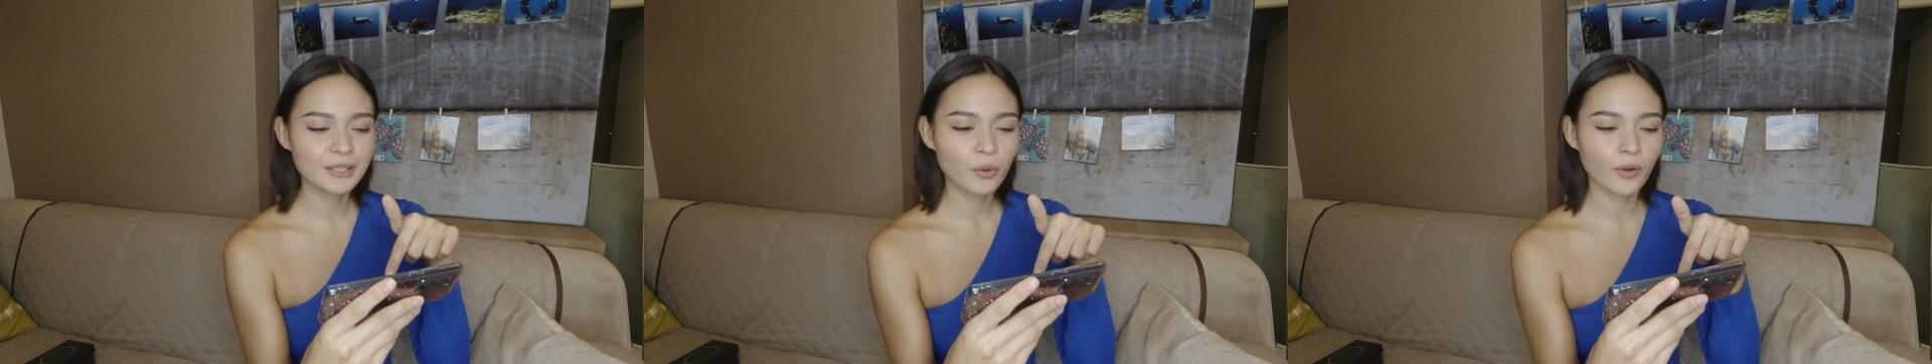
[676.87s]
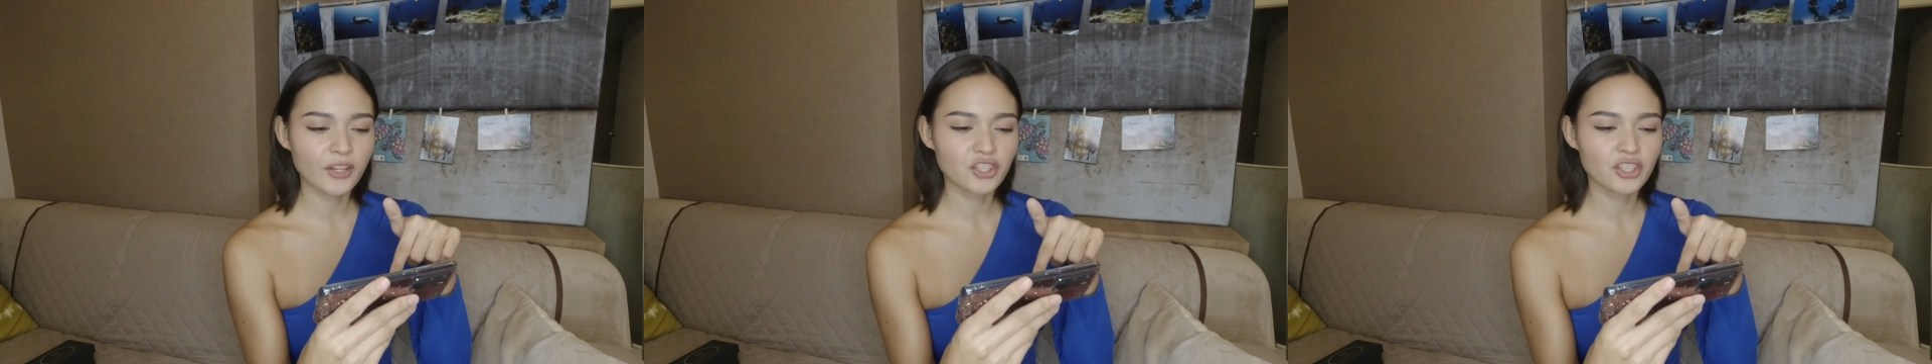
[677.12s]

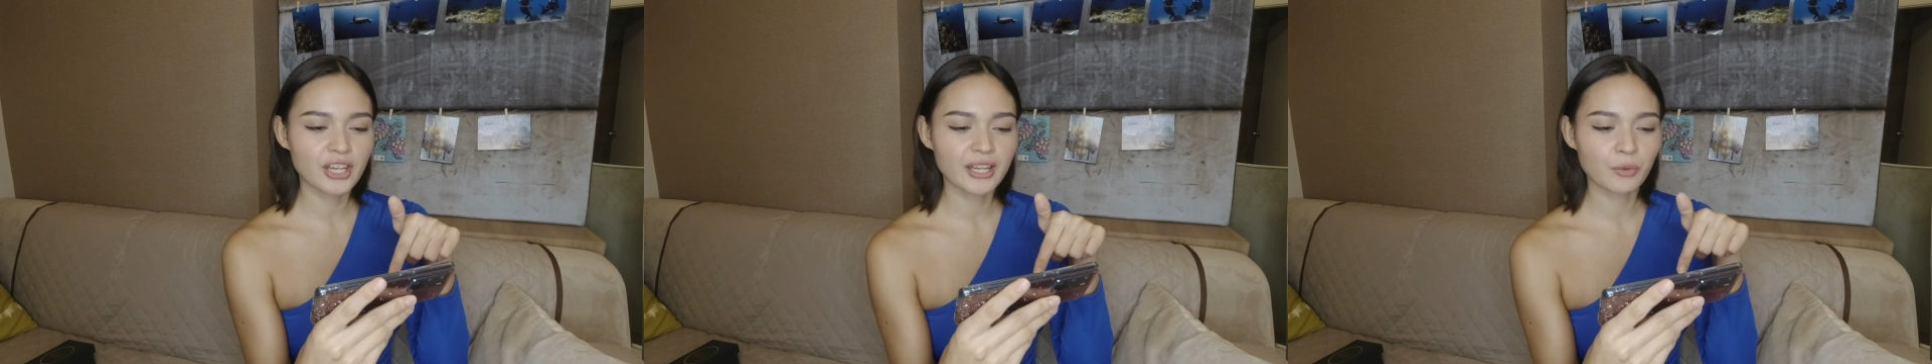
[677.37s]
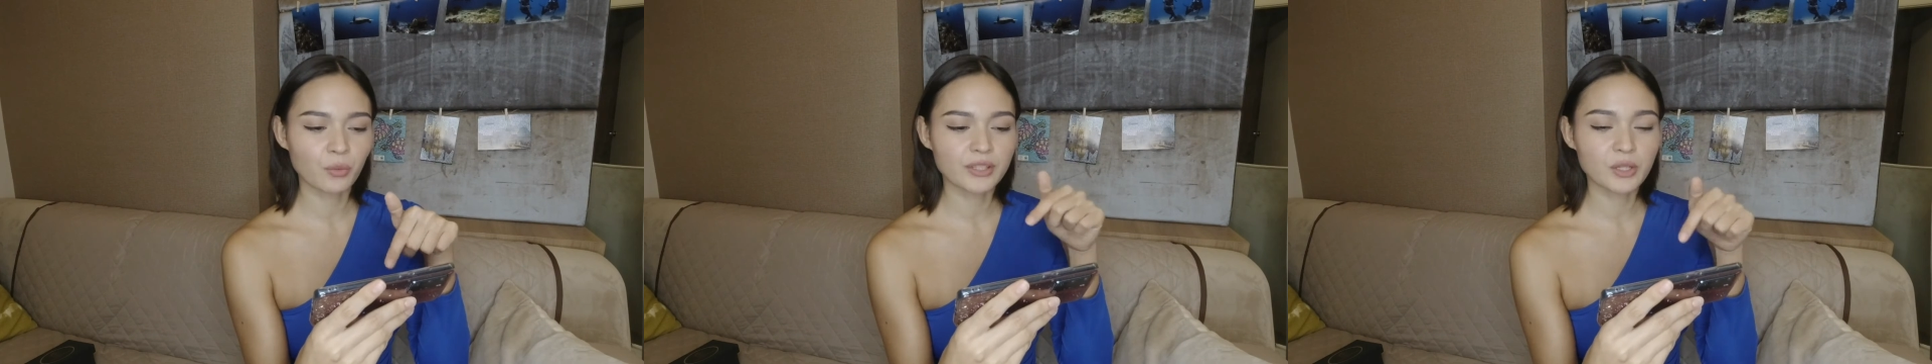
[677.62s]

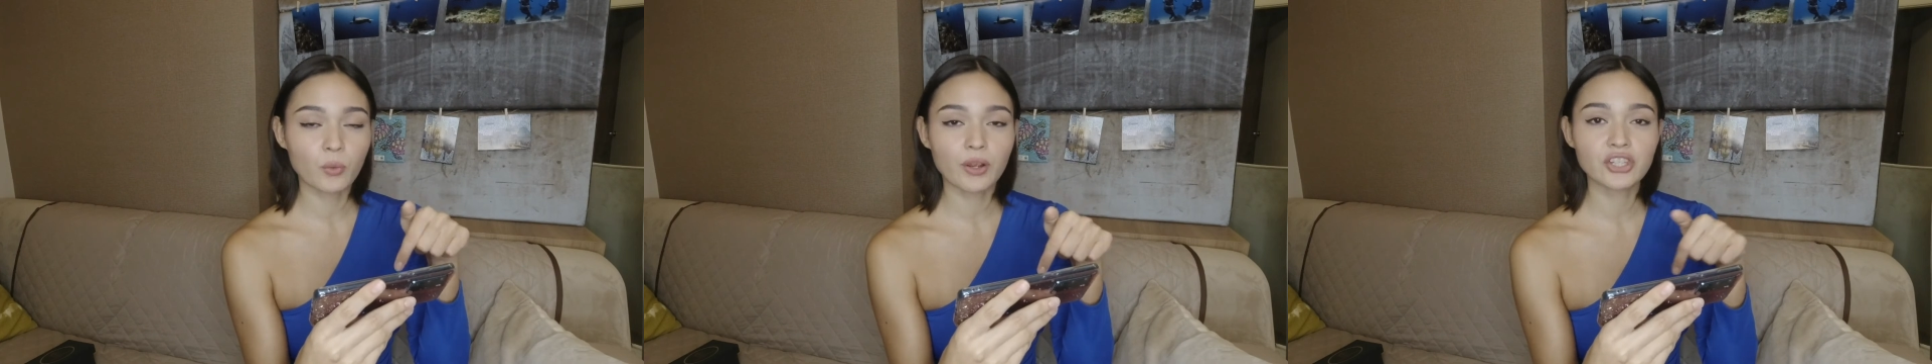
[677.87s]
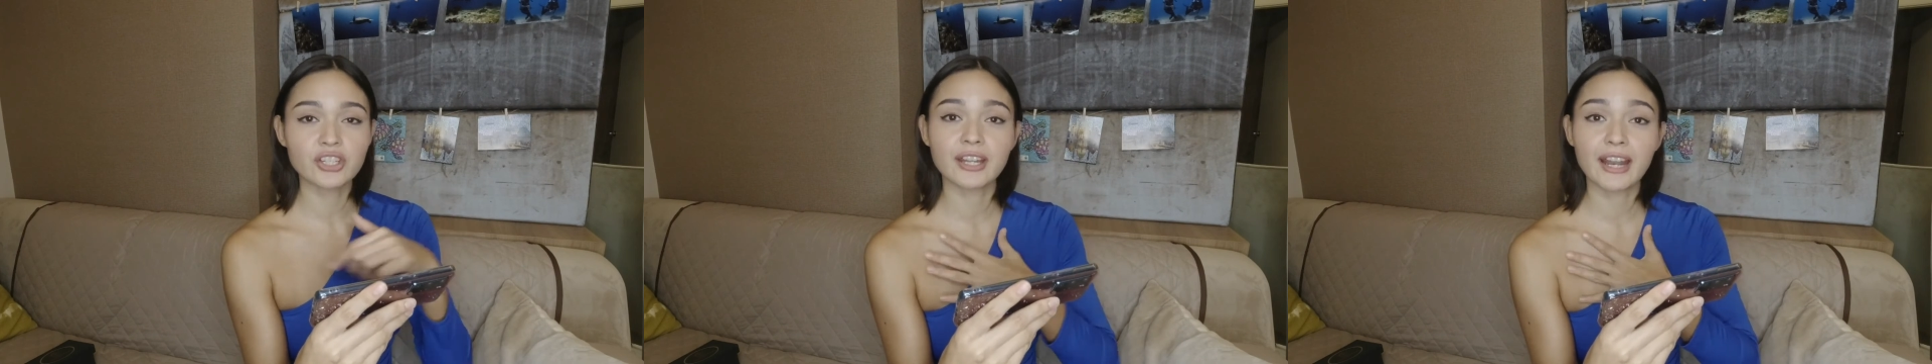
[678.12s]
question was a
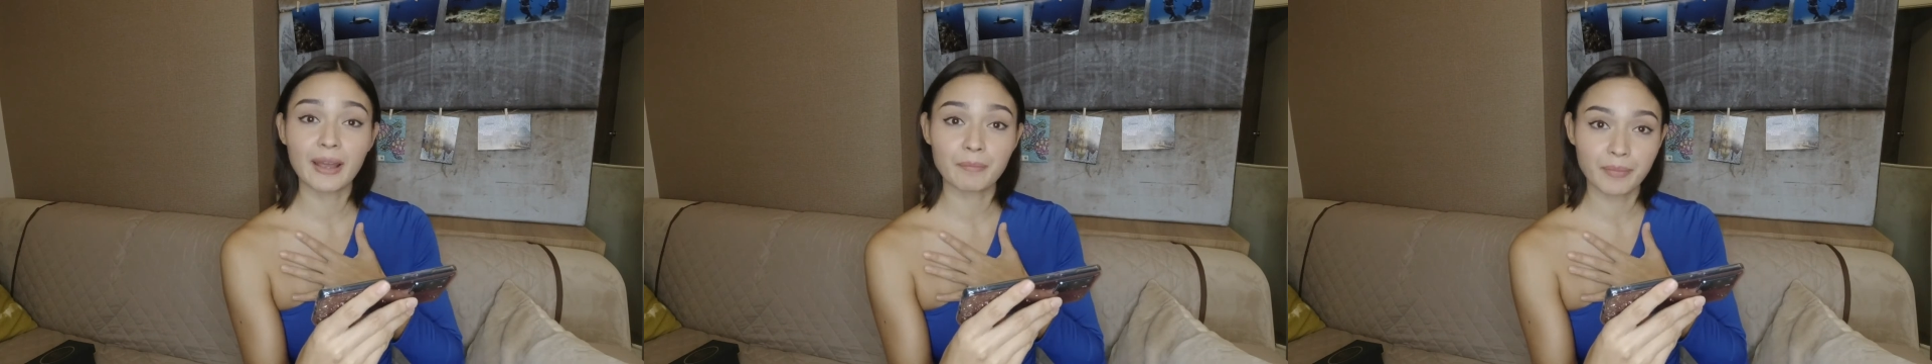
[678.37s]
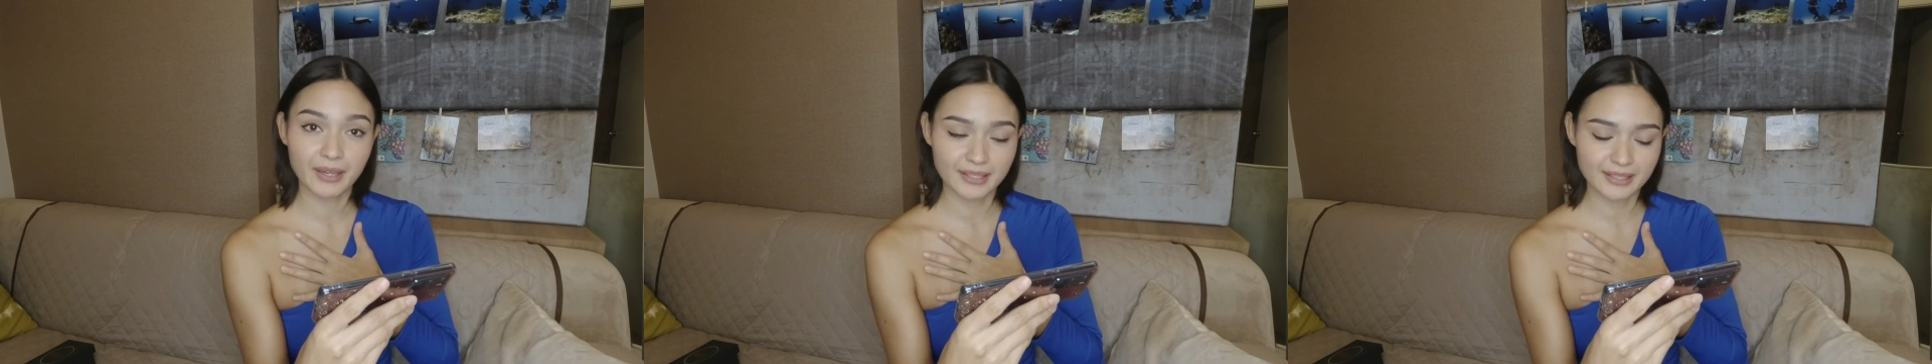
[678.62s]
question that I
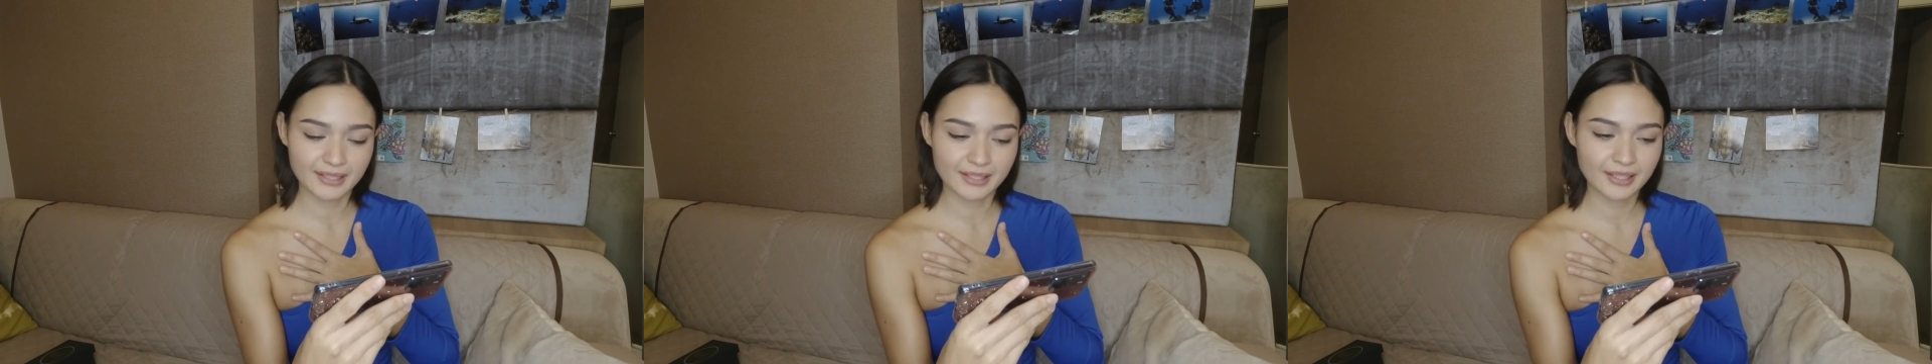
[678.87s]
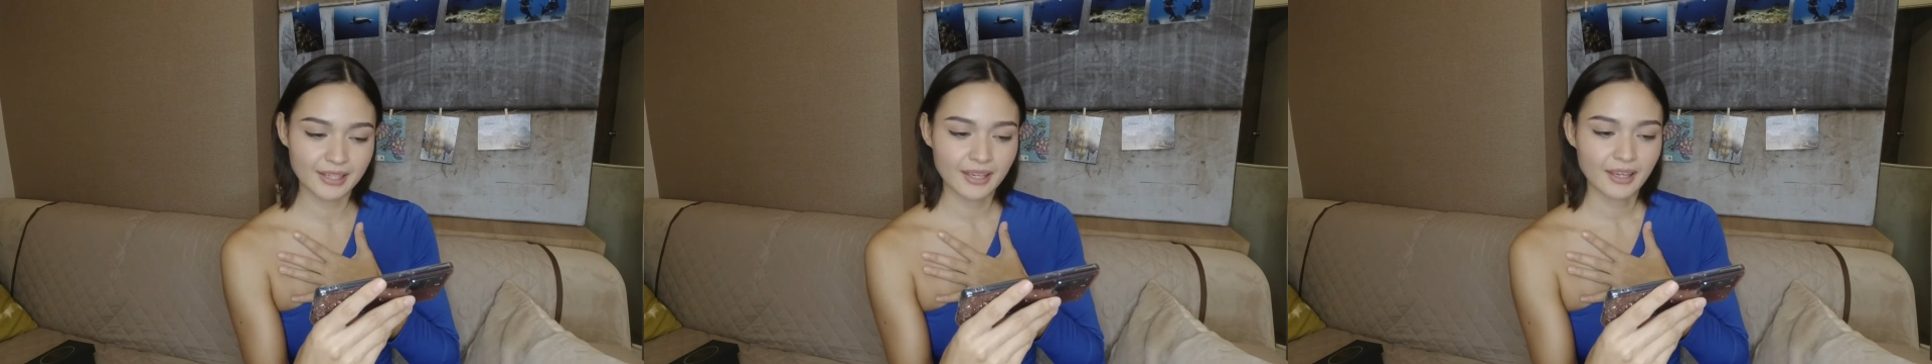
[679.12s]
picked.